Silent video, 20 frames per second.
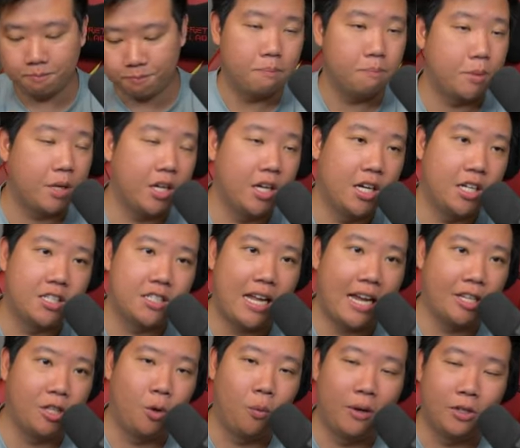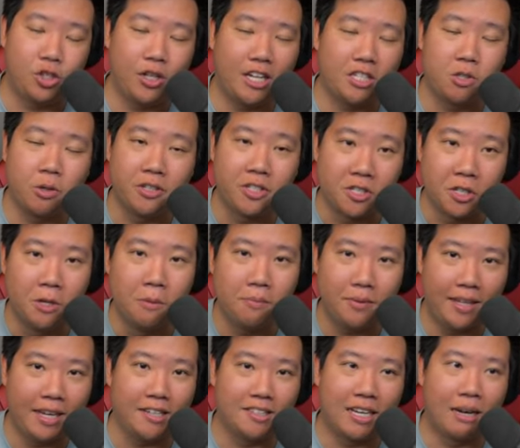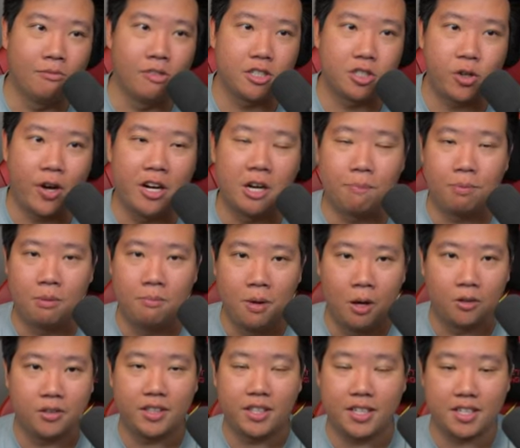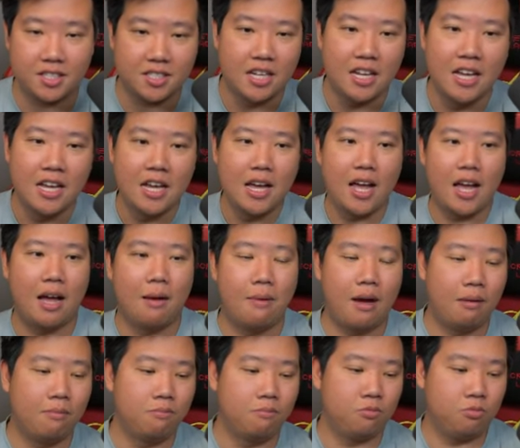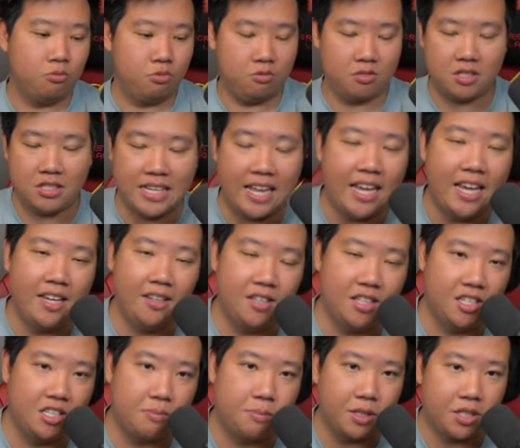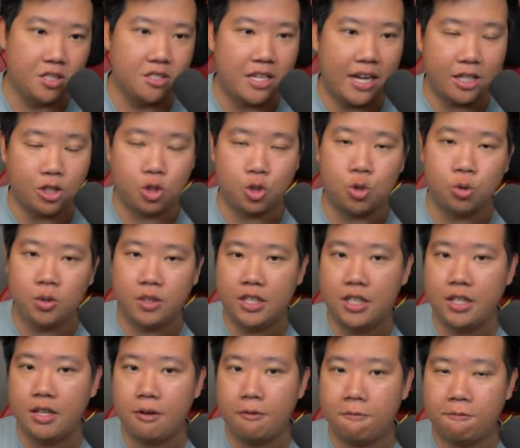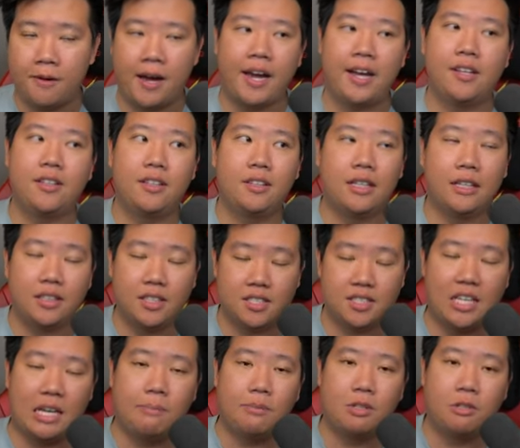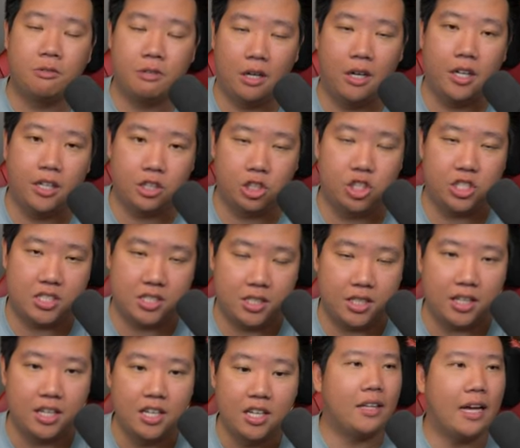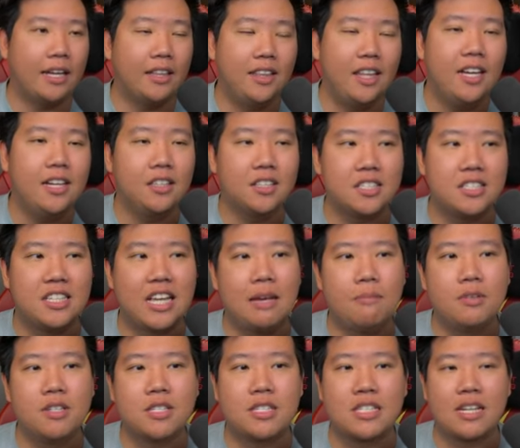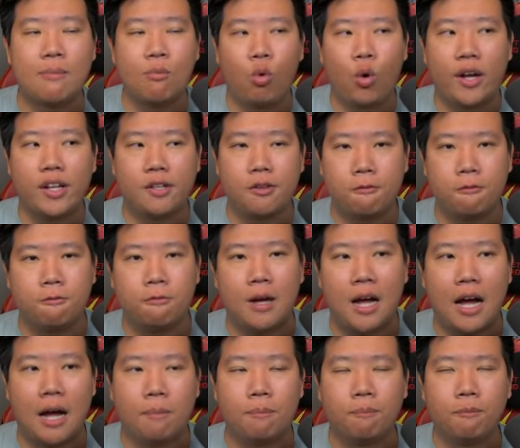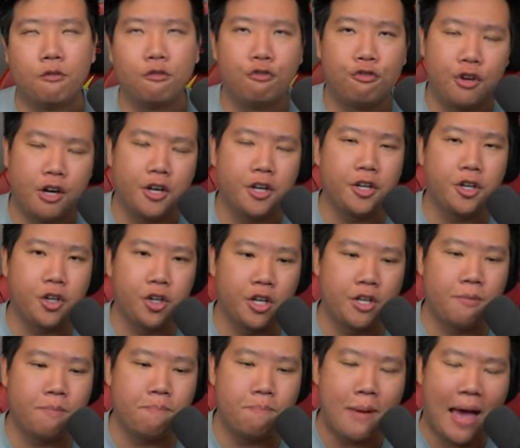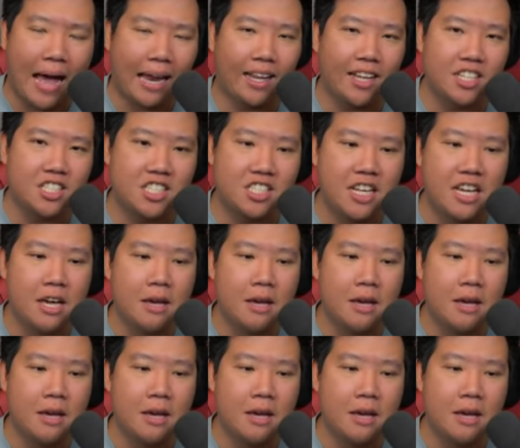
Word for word: Because I don't want you guys to assume things that I'm just trying to promote this. I'm saying this because I truly find that this game is very interesting. I think this game is somewhat very good balance